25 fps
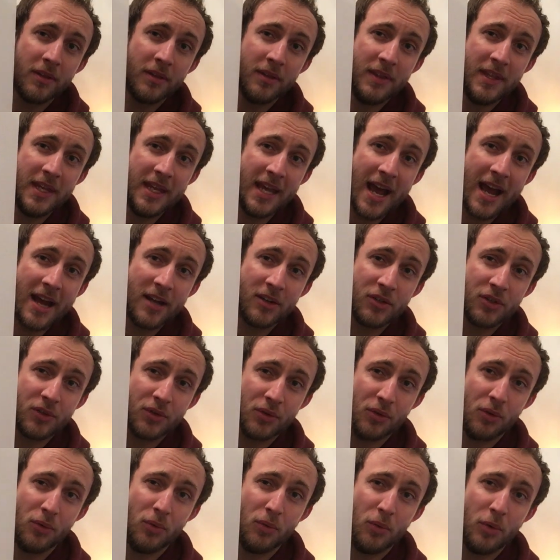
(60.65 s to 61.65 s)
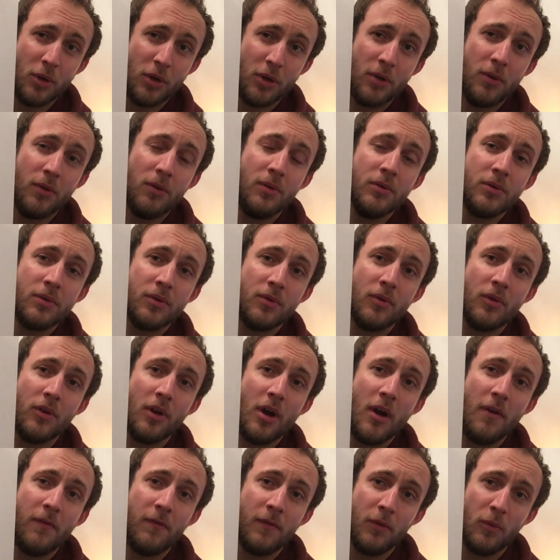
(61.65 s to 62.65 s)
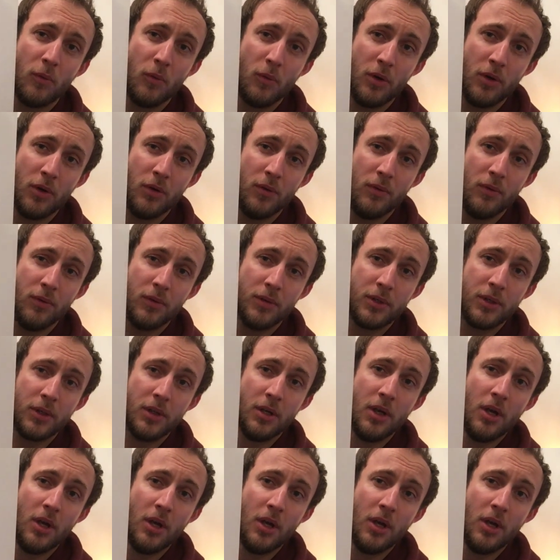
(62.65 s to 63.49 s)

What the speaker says: the astral world or other world.